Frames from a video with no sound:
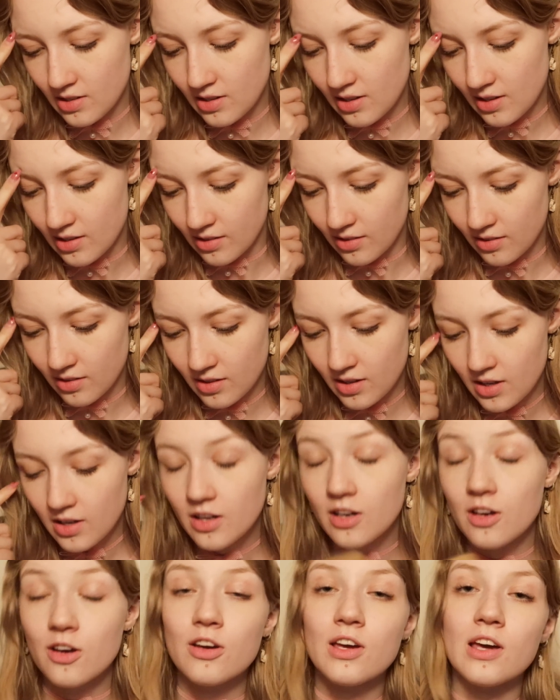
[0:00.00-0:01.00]
Yeah,
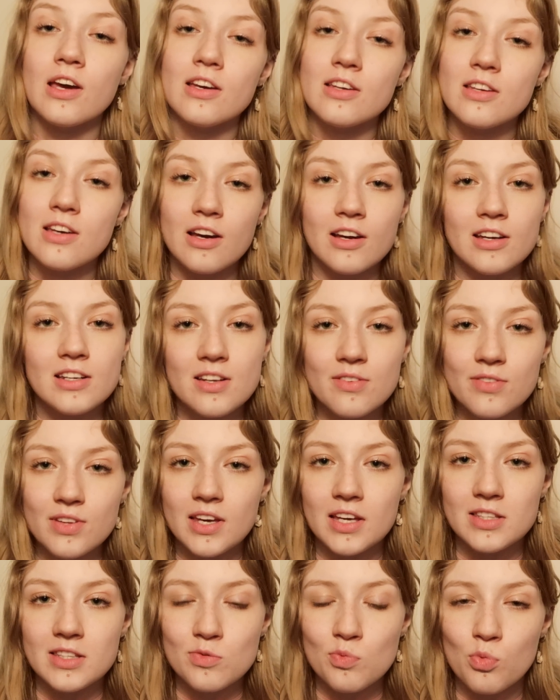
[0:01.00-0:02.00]
okay, yeah, I can
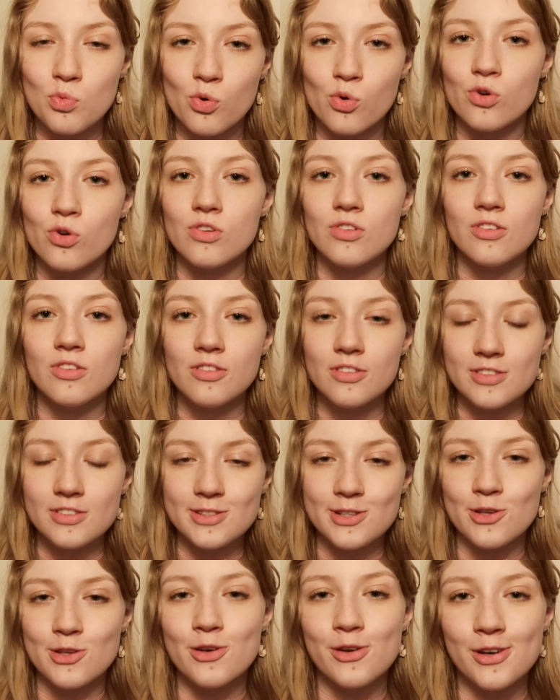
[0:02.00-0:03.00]
definitely get some more
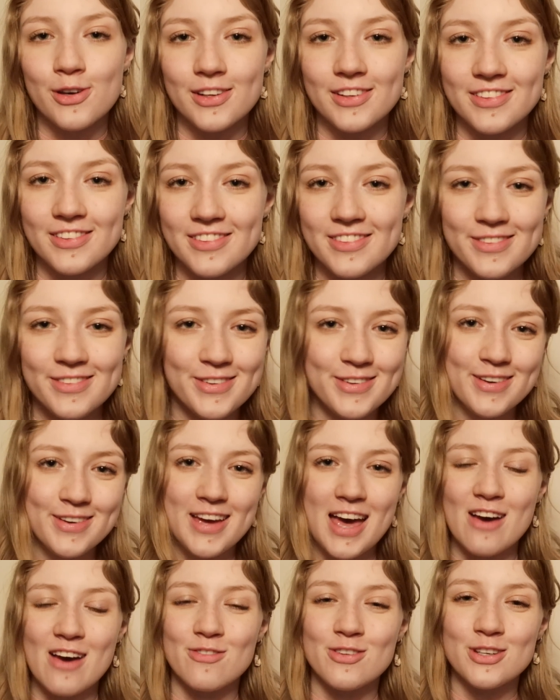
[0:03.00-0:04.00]
so you can
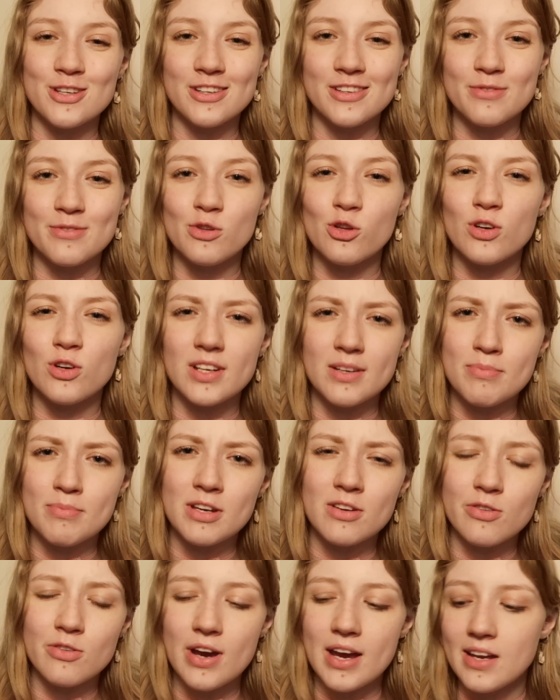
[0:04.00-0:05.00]
have a look at a
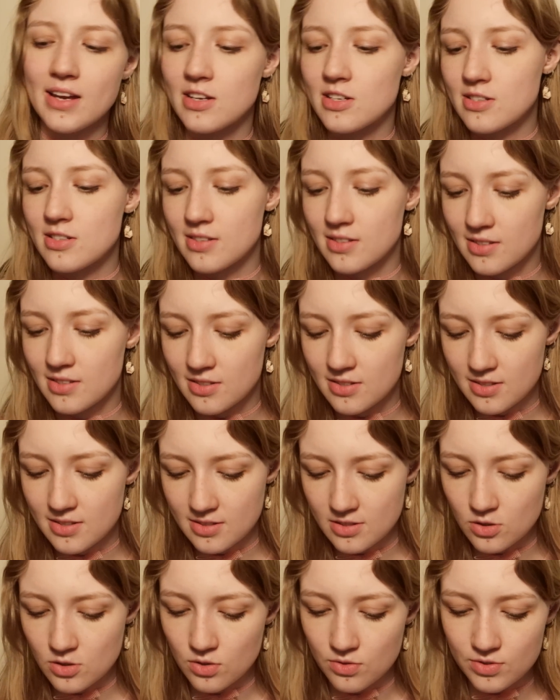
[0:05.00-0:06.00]
bigger range and
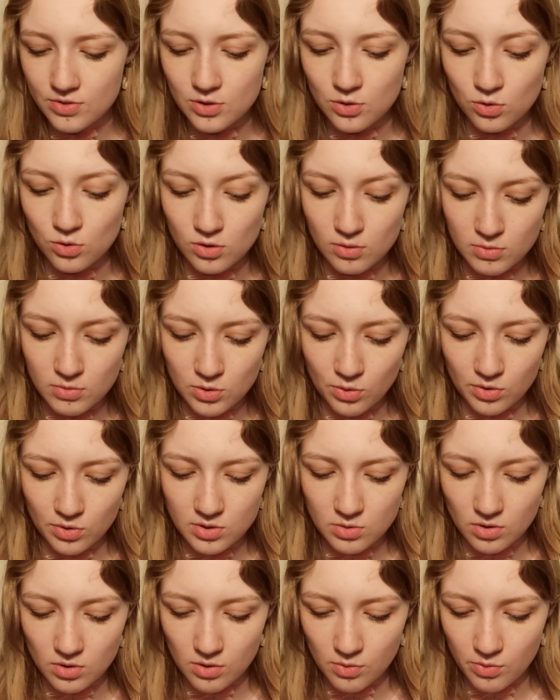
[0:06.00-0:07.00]
sort of suit them
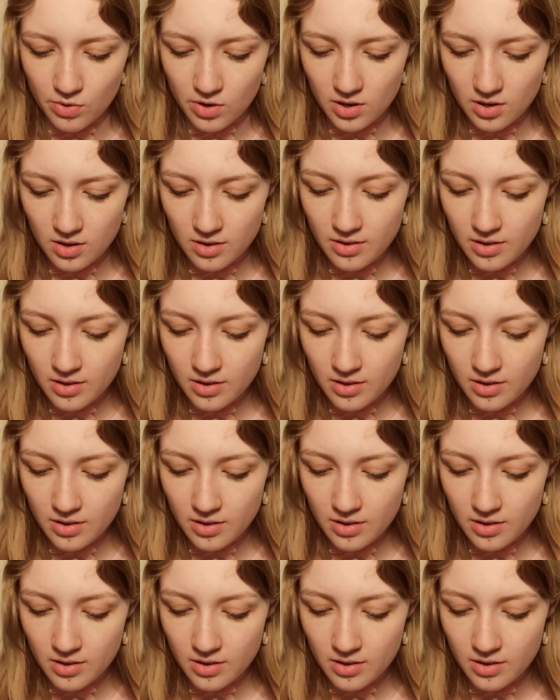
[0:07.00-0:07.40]
towards what you want.